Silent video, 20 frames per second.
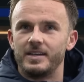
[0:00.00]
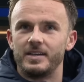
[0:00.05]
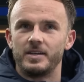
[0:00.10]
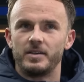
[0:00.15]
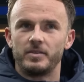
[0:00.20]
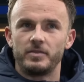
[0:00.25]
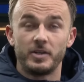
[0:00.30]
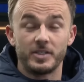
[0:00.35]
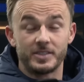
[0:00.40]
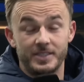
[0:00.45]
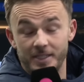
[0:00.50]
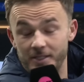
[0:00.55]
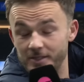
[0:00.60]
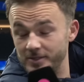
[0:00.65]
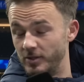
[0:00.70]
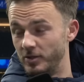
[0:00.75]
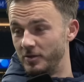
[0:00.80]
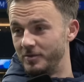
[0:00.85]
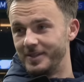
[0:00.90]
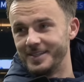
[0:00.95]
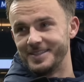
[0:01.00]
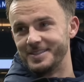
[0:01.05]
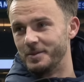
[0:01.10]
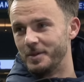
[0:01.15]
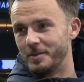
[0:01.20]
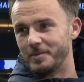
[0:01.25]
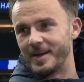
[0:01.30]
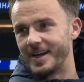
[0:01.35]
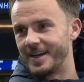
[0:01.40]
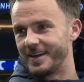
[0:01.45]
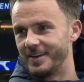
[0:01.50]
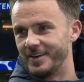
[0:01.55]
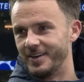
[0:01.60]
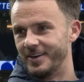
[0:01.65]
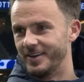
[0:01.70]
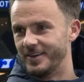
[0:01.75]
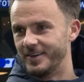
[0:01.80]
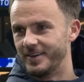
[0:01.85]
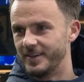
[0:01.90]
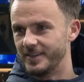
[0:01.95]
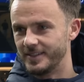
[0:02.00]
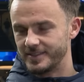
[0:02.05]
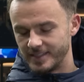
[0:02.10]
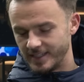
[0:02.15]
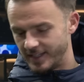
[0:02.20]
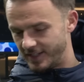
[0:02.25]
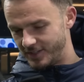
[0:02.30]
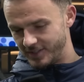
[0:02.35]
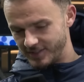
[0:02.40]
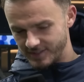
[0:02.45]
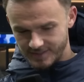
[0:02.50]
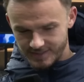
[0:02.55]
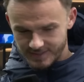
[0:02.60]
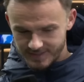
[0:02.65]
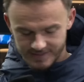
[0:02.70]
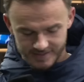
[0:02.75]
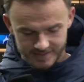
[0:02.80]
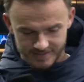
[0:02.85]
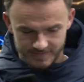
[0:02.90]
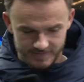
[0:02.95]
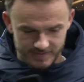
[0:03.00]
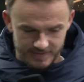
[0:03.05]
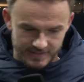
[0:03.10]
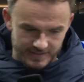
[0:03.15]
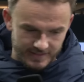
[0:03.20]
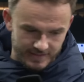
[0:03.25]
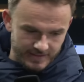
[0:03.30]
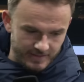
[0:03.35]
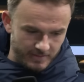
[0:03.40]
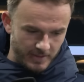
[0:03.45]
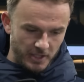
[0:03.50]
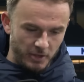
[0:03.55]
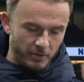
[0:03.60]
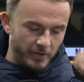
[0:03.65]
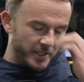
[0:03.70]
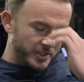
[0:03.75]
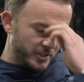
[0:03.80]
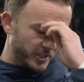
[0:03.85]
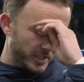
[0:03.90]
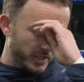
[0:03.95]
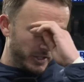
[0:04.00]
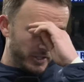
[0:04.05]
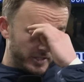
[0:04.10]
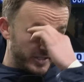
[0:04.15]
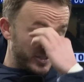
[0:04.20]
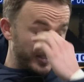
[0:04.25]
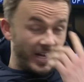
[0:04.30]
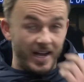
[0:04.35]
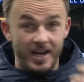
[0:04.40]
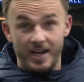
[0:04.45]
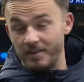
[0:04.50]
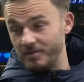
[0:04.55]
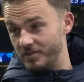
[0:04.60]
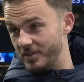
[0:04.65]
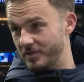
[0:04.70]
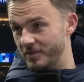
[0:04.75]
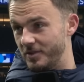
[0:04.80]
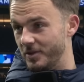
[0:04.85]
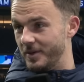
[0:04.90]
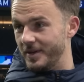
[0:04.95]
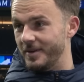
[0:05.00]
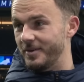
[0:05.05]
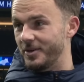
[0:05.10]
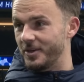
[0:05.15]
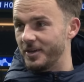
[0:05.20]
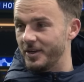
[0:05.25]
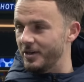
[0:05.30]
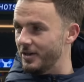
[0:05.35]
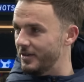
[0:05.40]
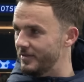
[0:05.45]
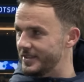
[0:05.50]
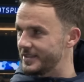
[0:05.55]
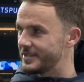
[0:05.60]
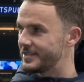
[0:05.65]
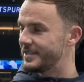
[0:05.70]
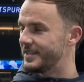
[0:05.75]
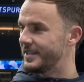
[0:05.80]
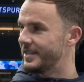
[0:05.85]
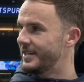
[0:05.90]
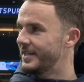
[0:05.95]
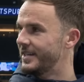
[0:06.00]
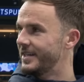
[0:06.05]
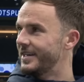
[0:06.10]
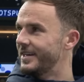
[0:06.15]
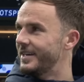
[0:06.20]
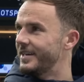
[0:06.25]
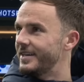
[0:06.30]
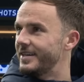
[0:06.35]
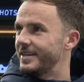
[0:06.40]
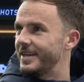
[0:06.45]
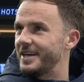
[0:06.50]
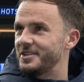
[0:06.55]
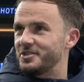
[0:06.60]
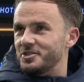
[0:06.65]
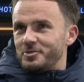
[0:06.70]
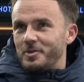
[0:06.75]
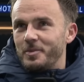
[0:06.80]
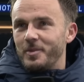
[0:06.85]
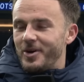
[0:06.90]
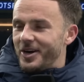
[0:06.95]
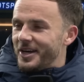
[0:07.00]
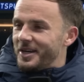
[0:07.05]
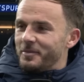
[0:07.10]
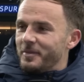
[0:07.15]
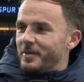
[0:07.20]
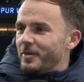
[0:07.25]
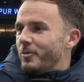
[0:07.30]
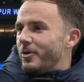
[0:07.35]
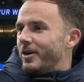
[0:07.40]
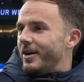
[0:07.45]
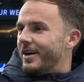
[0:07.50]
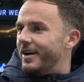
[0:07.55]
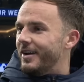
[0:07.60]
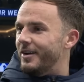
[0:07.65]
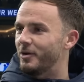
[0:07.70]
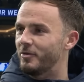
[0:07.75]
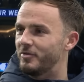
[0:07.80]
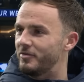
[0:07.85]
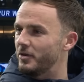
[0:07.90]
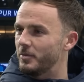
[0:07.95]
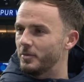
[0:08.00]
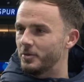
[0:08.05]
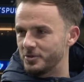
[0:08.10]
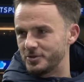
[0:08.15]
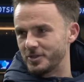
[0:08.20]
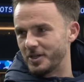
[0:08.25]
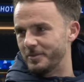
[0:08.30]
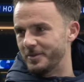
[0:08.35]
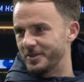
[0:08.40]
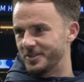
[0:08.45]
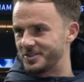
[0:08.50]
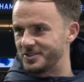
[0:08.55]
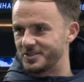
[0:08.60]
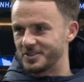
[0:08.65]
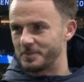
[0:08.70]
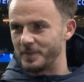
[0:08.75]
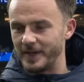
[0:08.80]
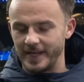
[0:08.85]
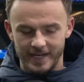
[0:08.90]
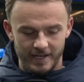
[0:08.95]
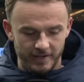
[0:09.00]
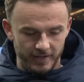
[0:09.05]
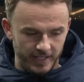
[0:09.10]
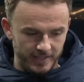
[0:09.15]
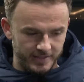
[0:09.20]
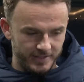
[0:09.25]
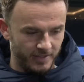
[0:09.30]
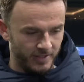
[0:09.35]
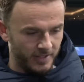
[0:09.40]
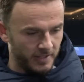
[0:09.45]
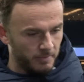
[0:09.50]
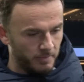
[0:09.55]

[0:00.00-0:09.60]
Firstly, it was lovely to be back. You know, honestly, you just when you're injured and you're starved of doing what you love, it's that just reminded me why I love football so much, just being out there tonight.